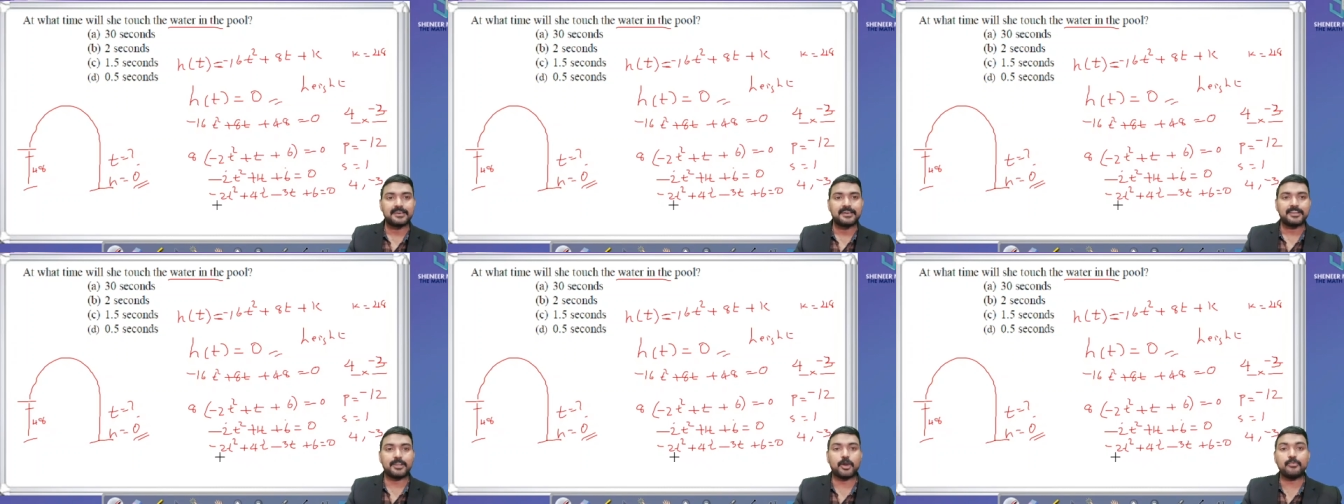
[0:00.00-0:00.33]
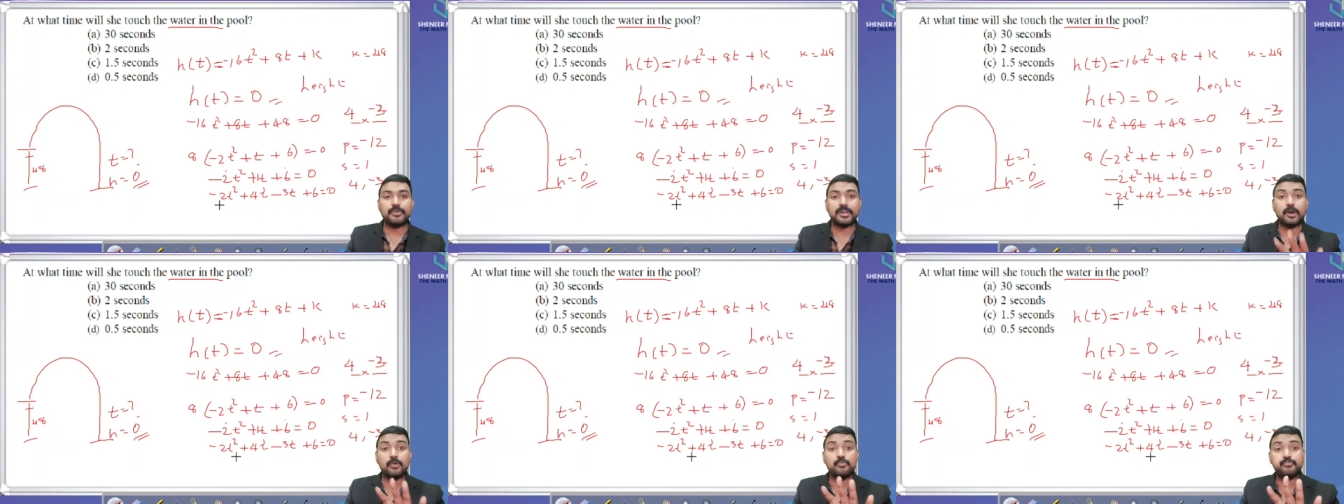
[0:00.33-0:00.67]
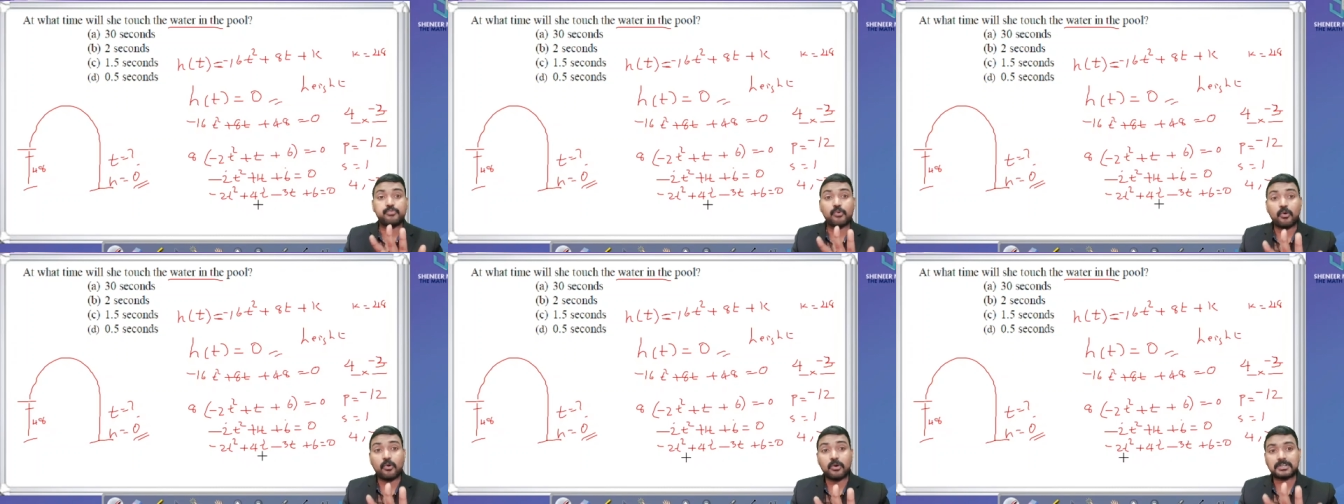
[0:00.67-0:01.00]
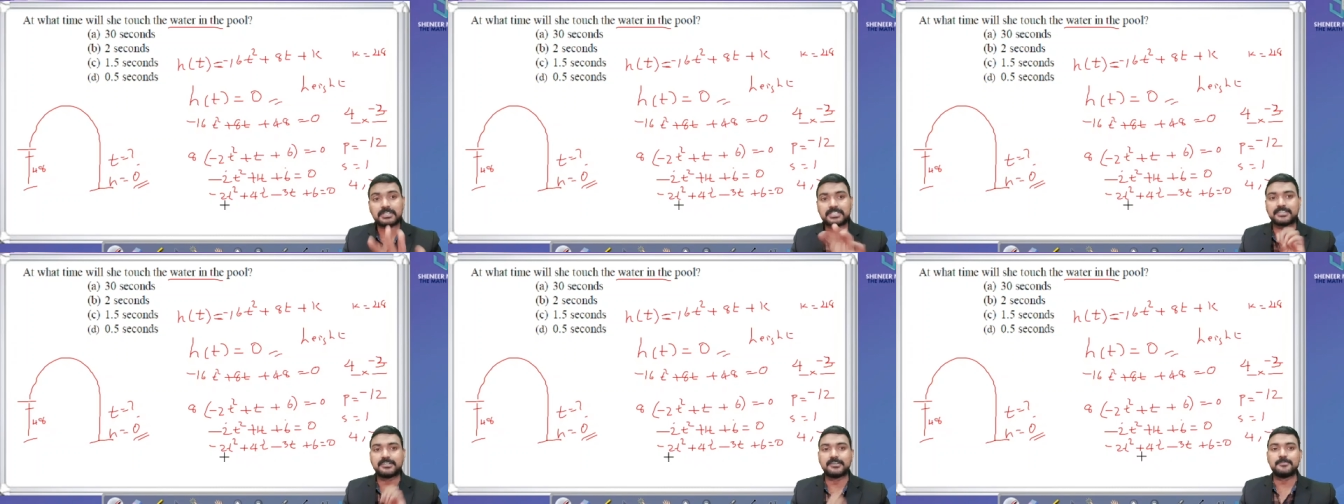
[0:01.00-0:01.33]
Now we have
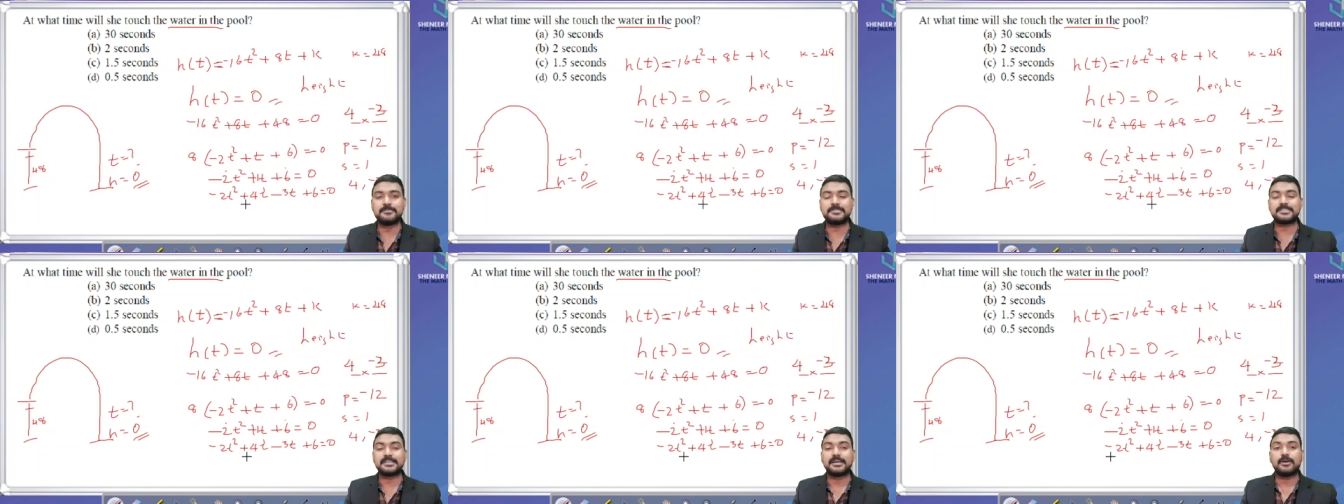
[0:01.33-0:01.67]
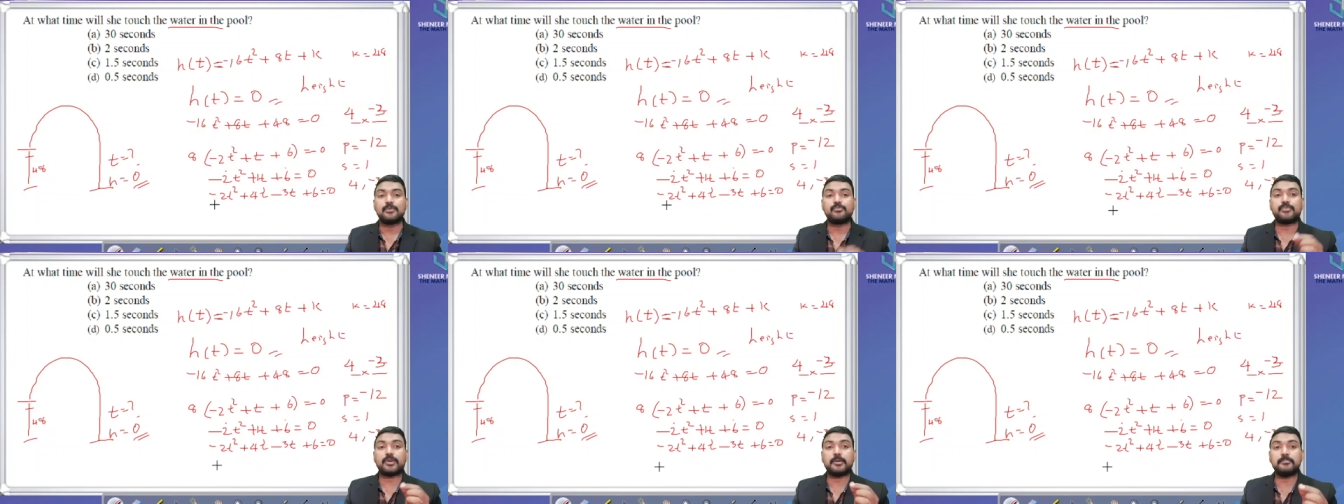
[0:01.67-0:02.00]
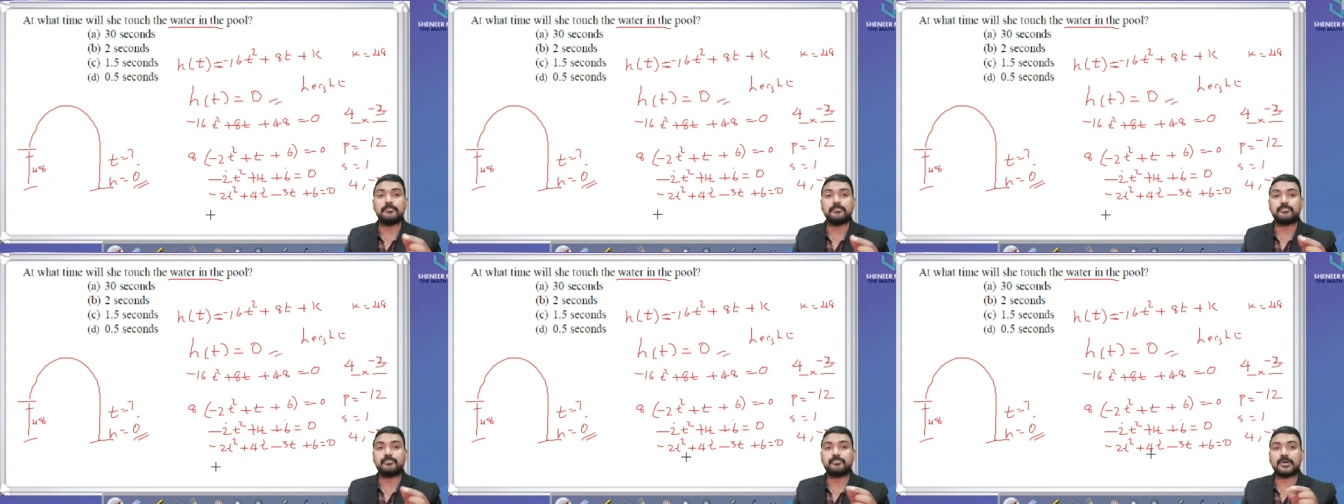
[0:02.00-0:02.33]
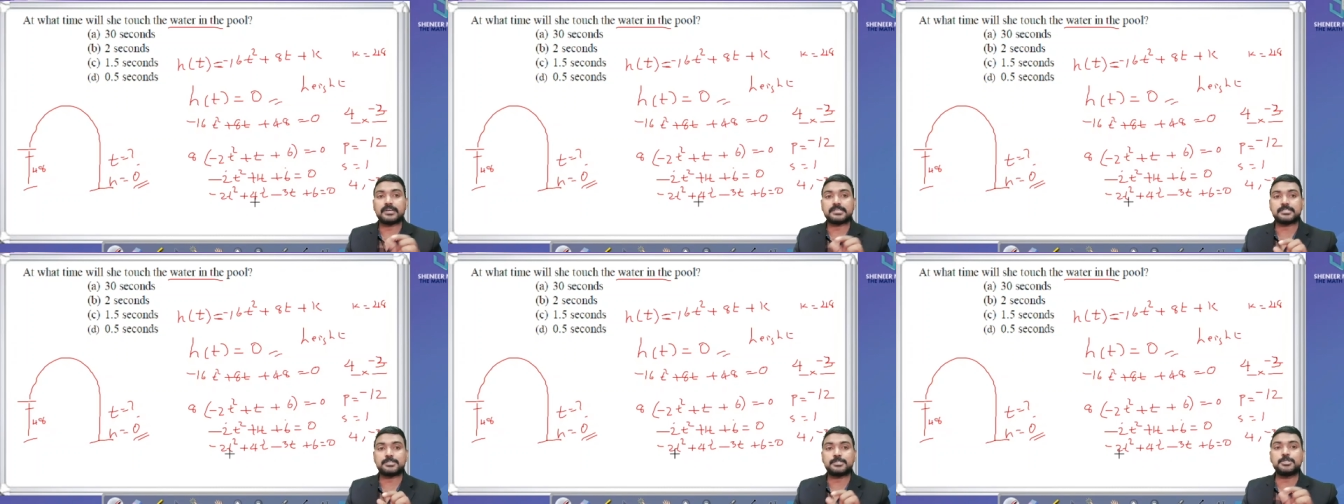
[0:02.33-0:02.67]
4 terms. From
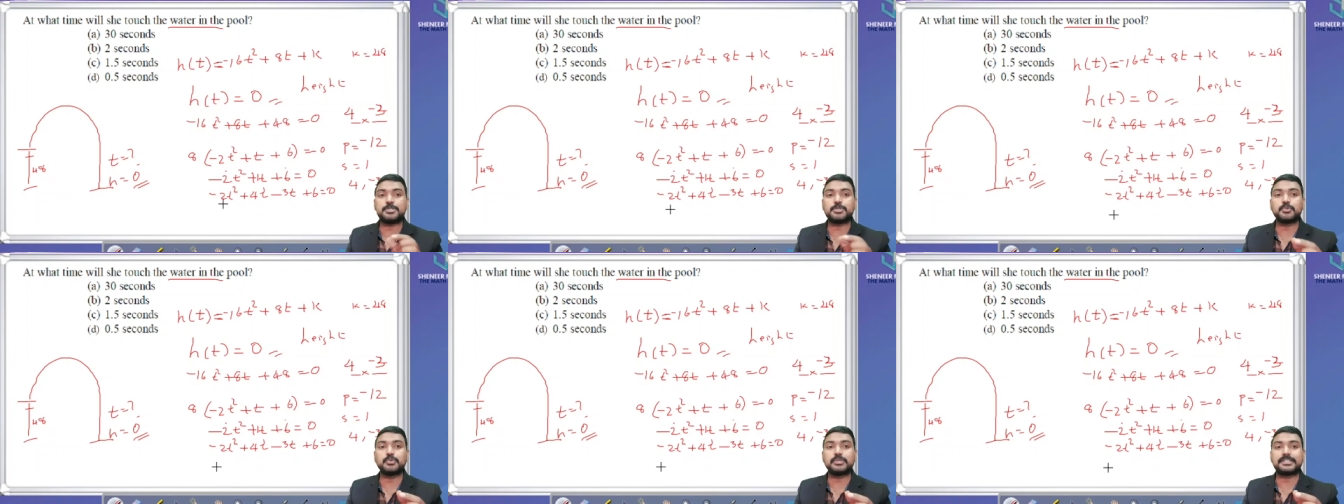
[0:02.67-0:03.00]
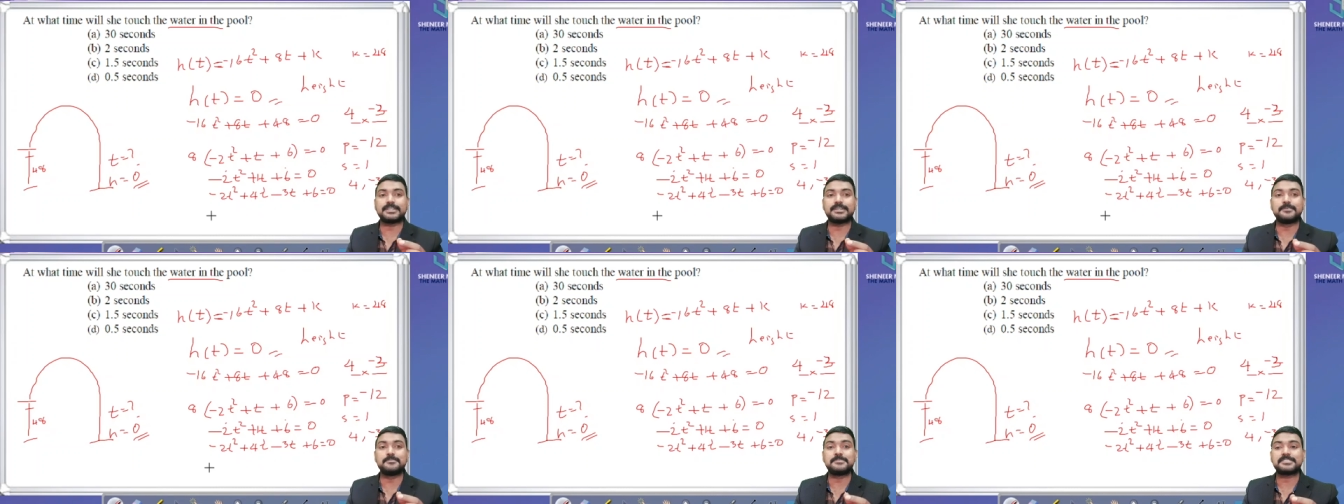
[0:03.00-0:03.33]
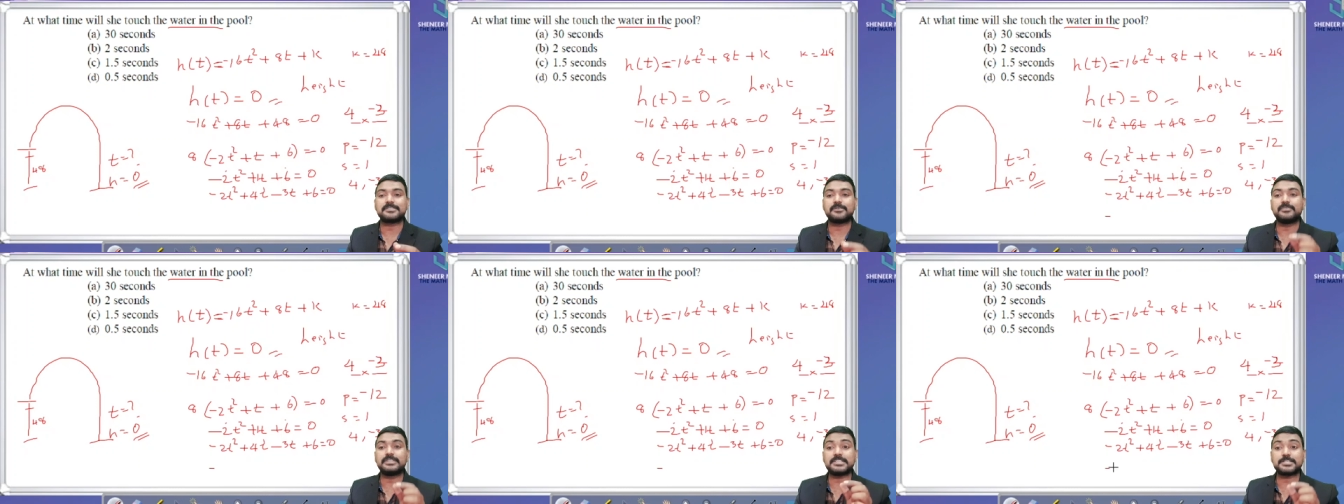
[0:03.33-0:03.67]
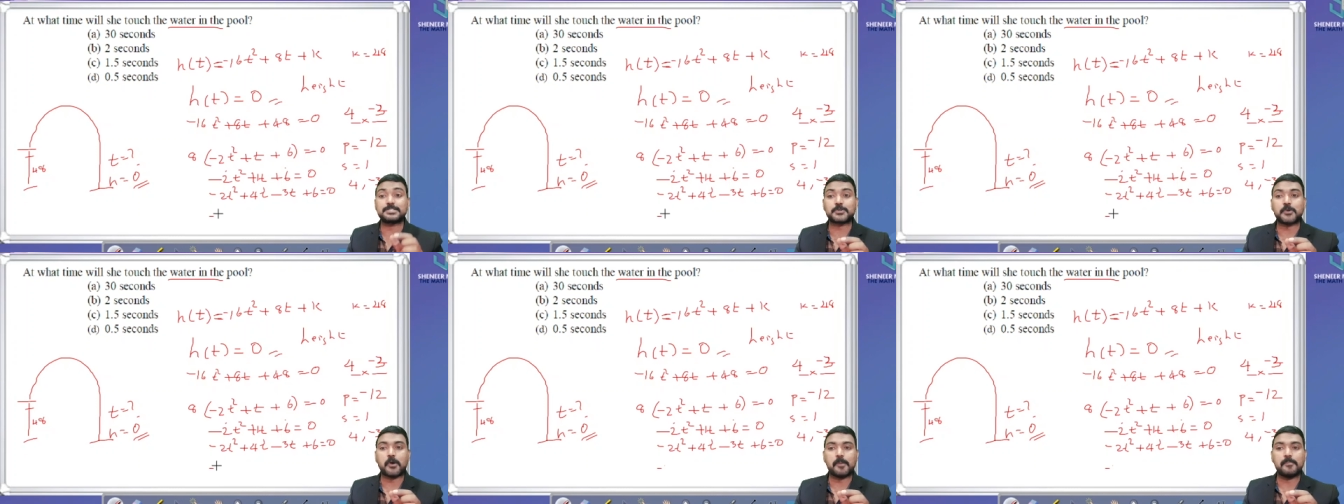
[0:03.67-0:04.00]
first two terms which
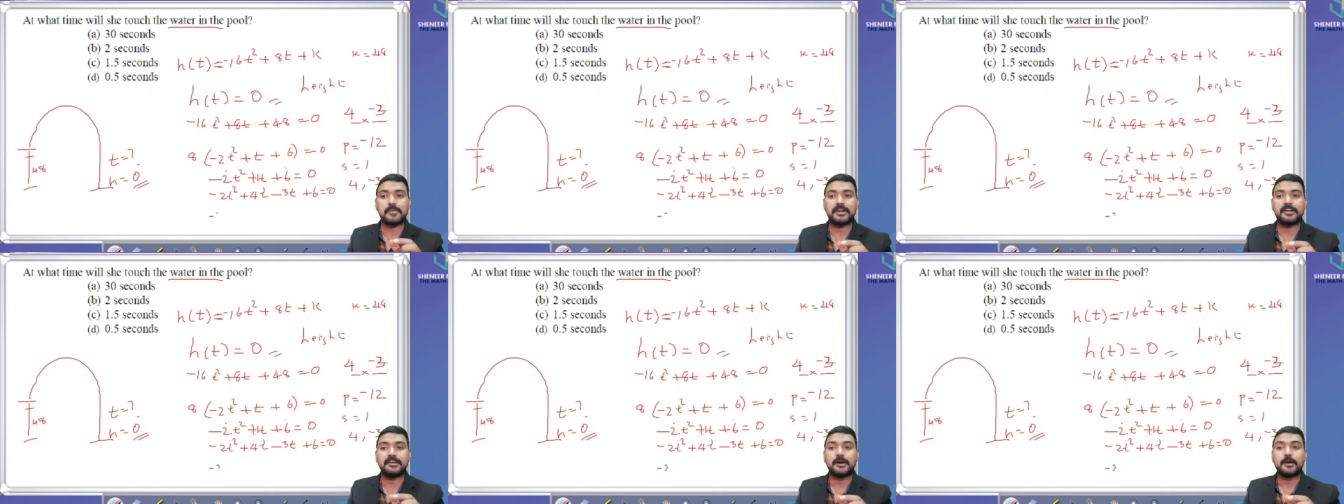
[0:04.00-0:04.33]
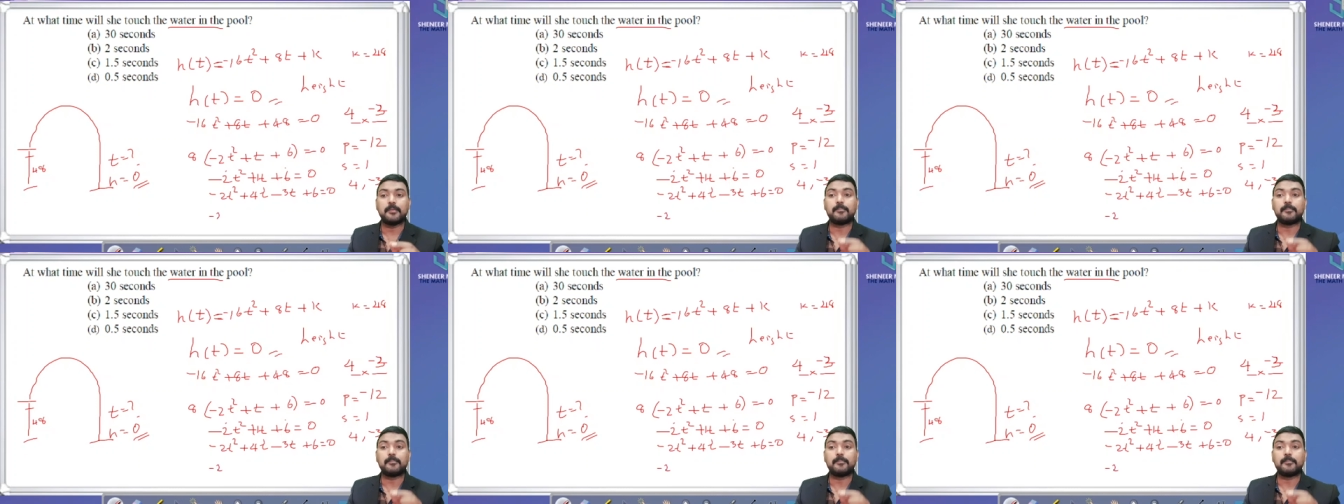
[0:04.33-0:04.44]
is common,